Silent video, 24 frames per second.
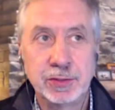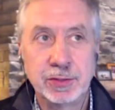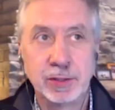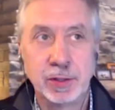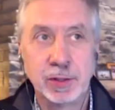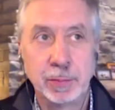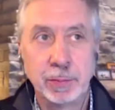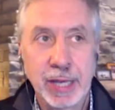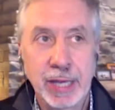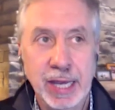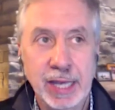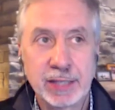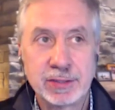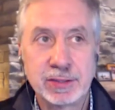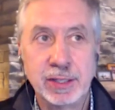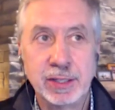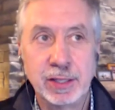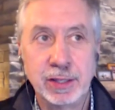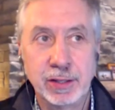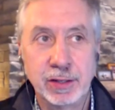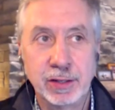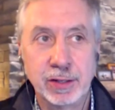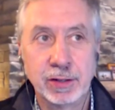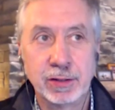and capacity
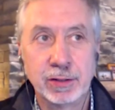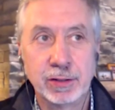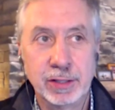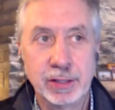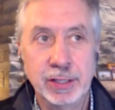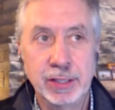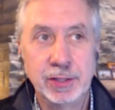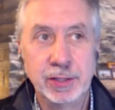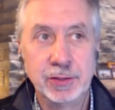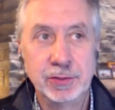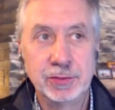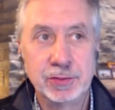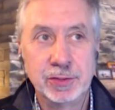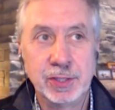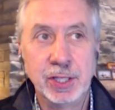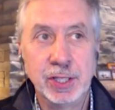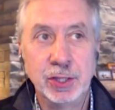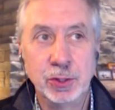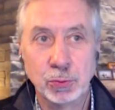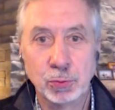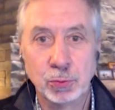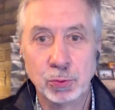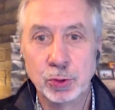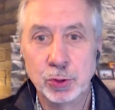there is in
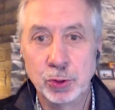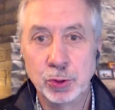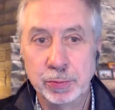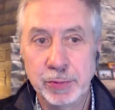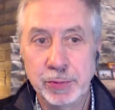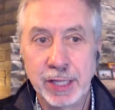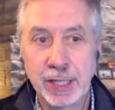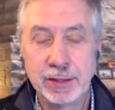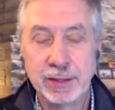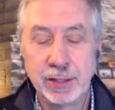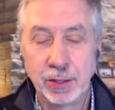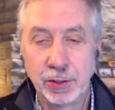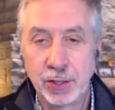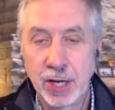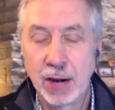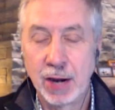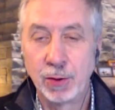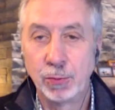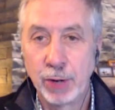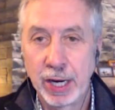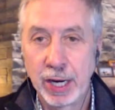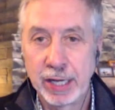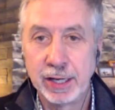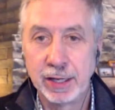the room that they're not
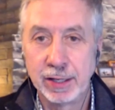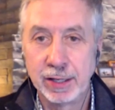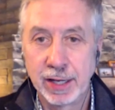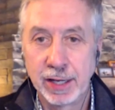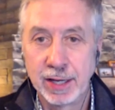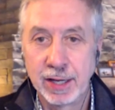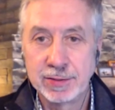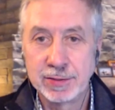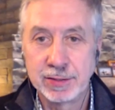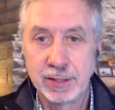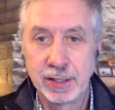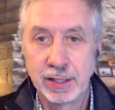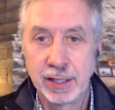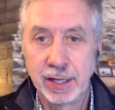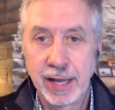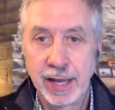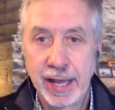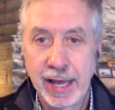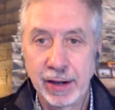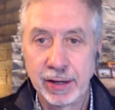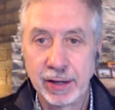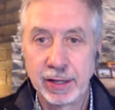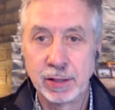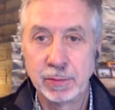recognizing and
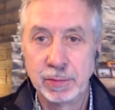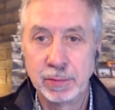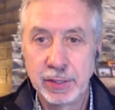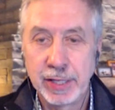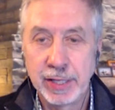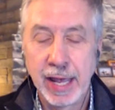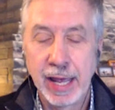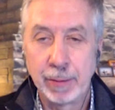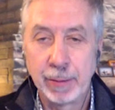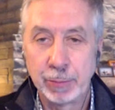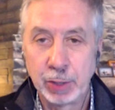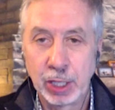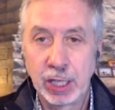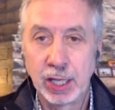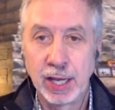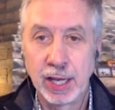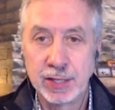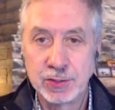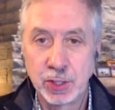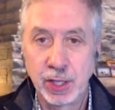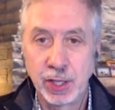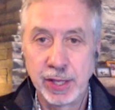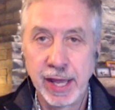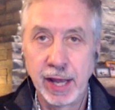how to
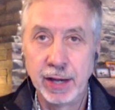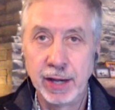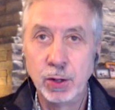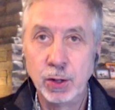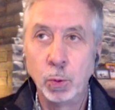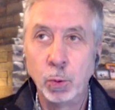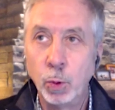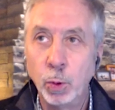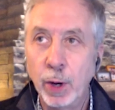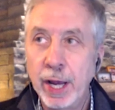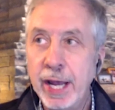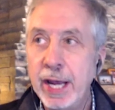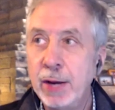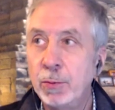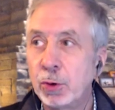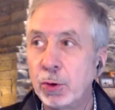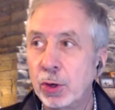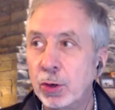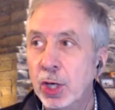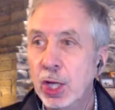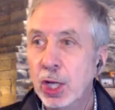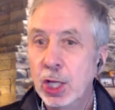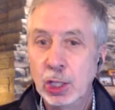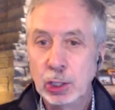capitalize on that. In a way,
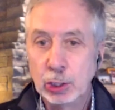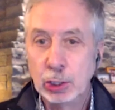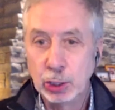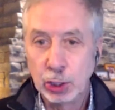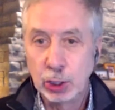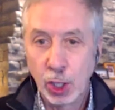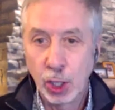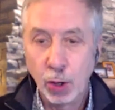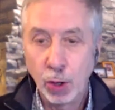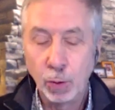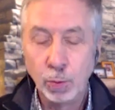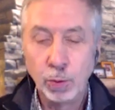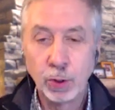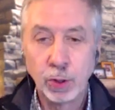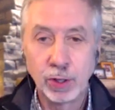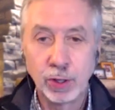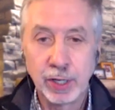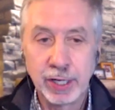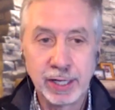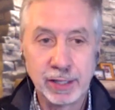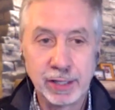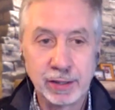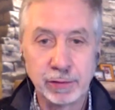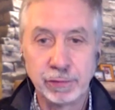we're
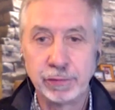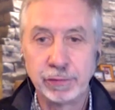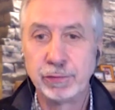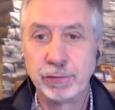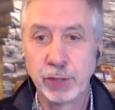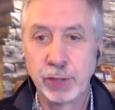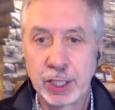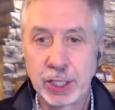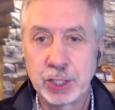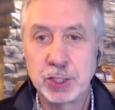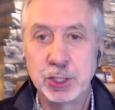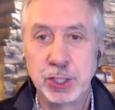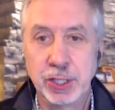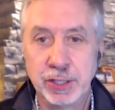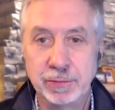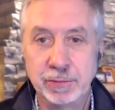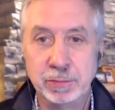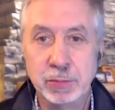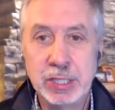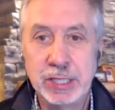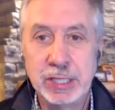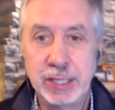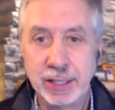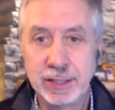lowering the friction of
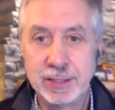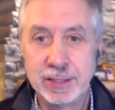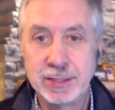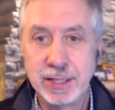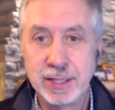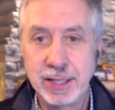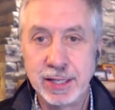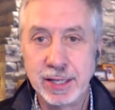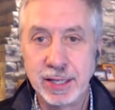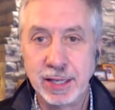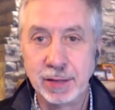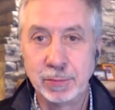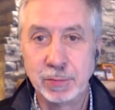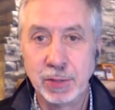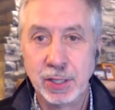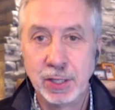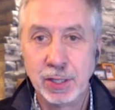being a team